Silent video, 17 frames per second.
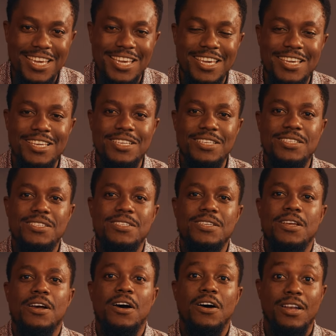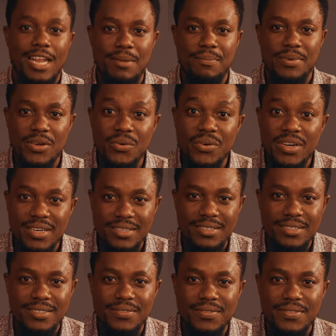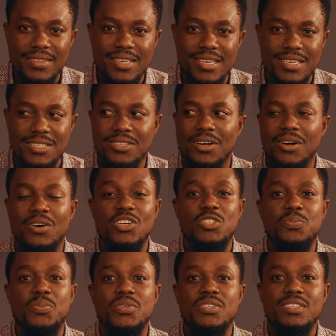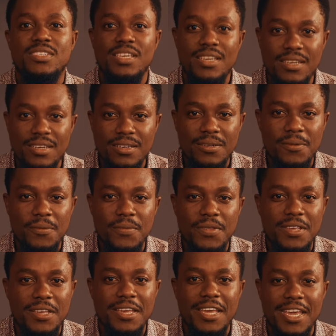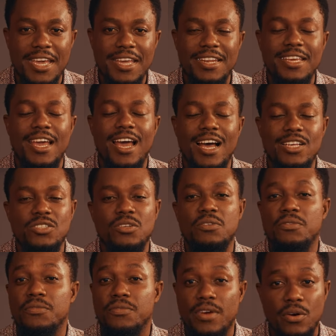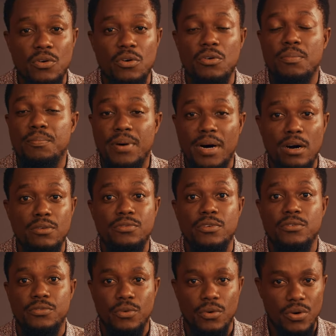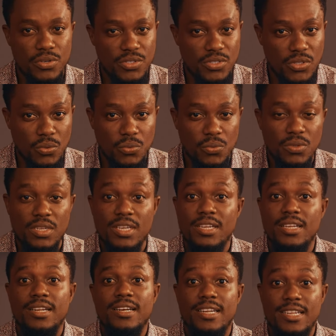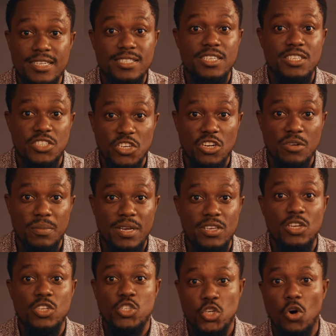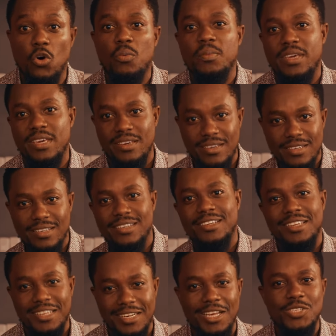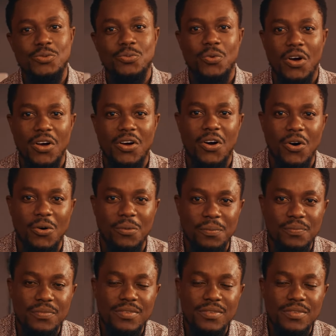He's a Liberian, he's a gospel singer, and he has a very powerful voice. So, ladies and gentlemen, y'all join me. Let's welcome